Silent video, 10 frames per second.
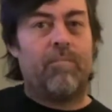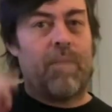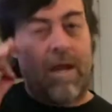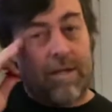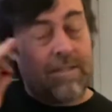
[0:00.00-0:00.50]

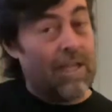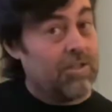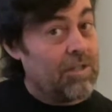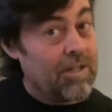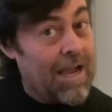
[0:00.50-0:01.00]
paying
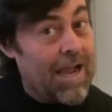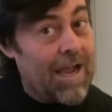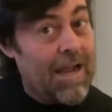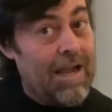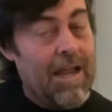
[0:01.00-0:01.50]
attention to the
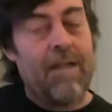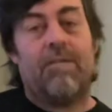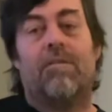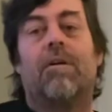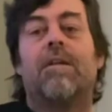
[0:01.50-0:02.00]
hi-hat,
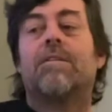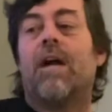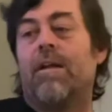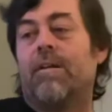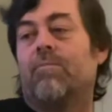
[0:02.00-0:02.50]
all right,
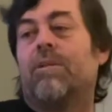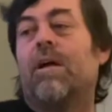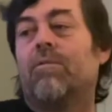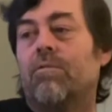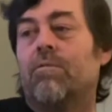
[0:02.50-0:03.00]
tying in with that
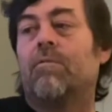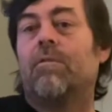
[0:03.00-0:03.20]
groove.